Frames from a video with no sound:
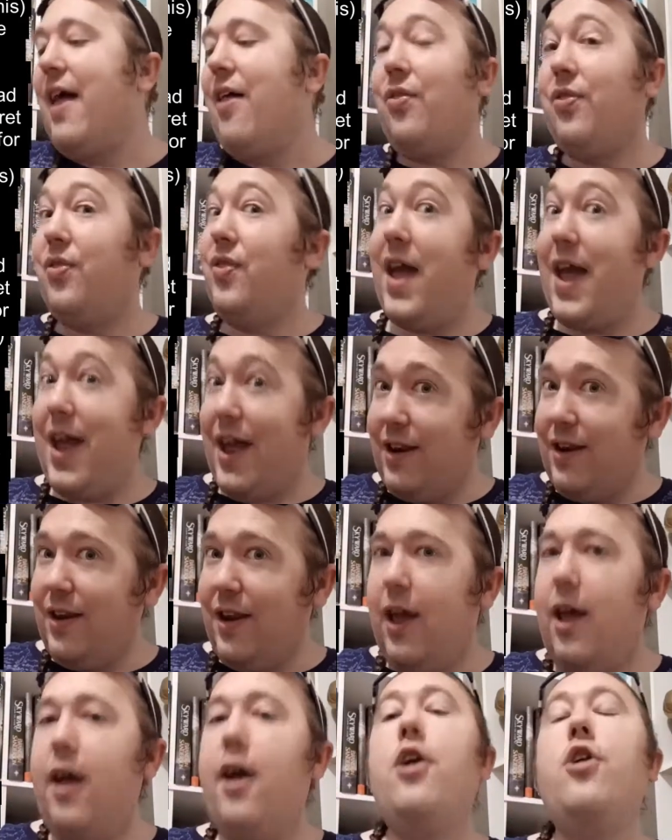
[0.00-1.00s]
then
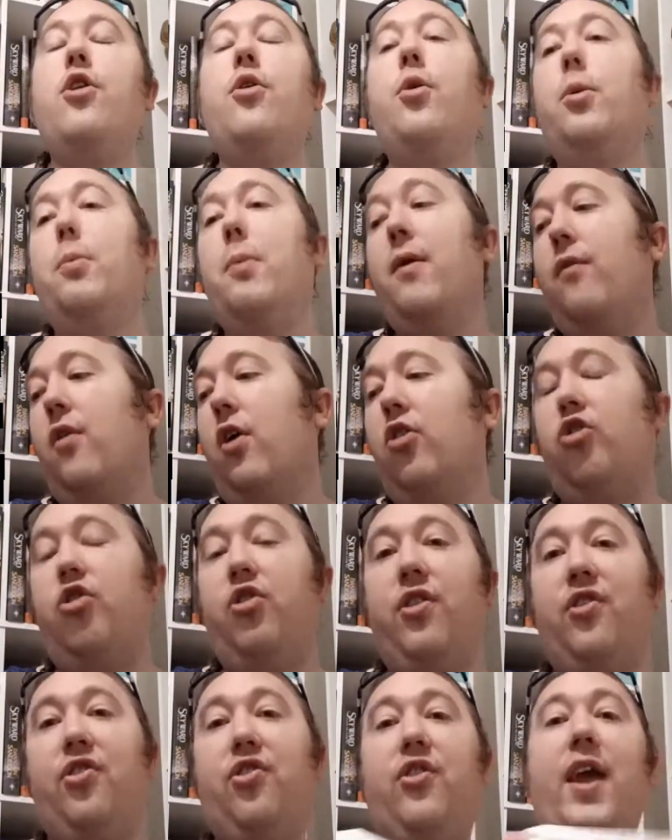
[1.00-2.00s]
you would move on to
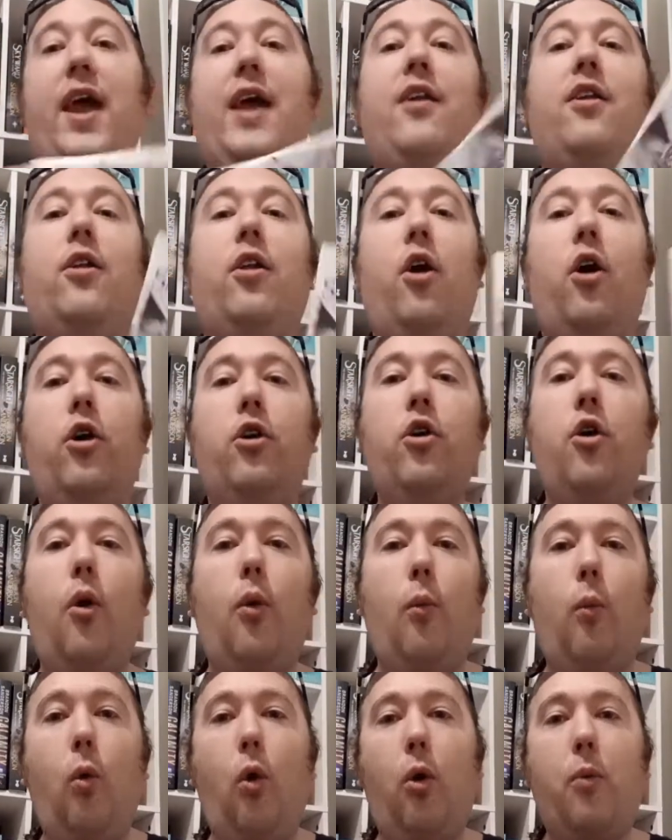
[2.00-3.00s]
the standalone
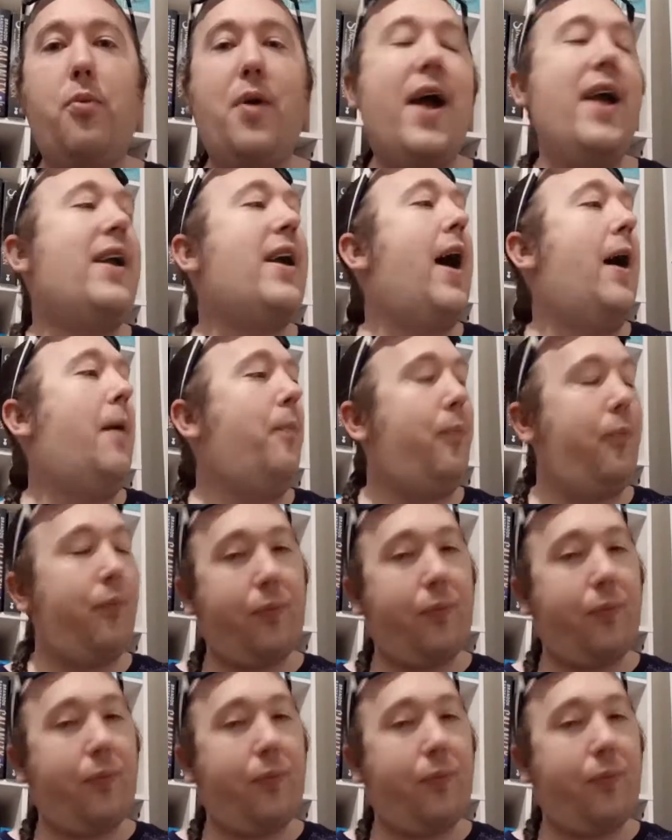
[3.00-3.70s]
Warbreaker.